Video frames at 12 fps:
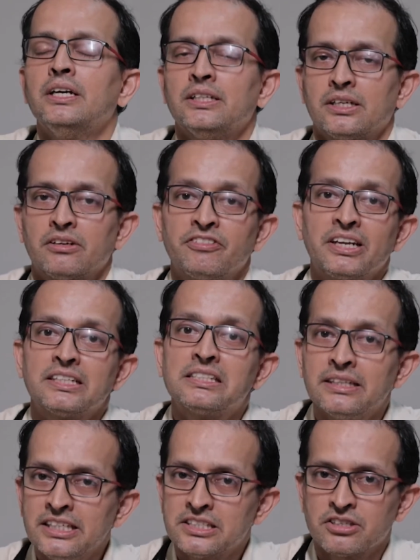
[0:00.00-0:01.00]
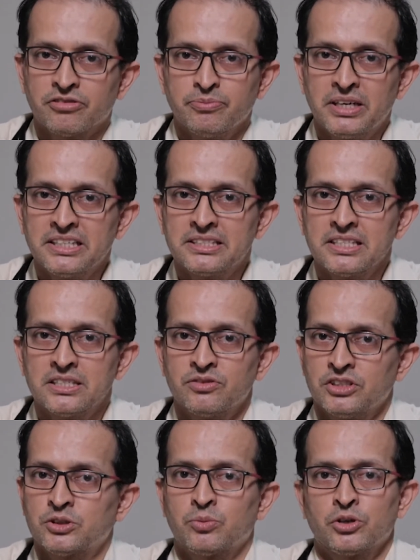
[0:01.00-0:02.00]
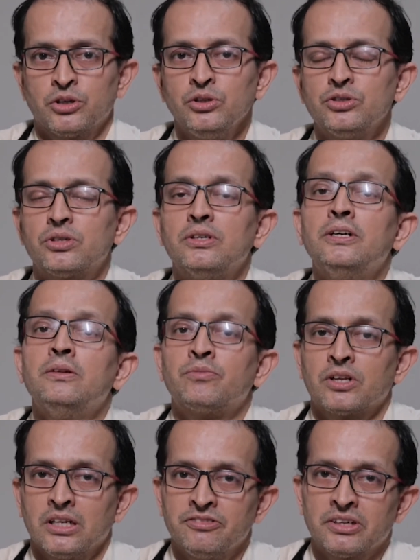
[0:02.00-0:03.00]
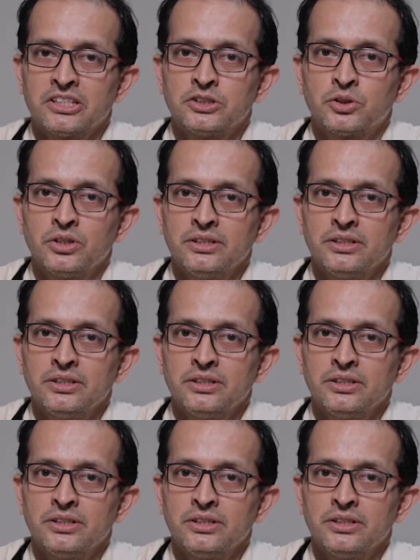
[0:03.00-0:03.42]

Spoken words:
There are various lists of medicines which produce liver injury.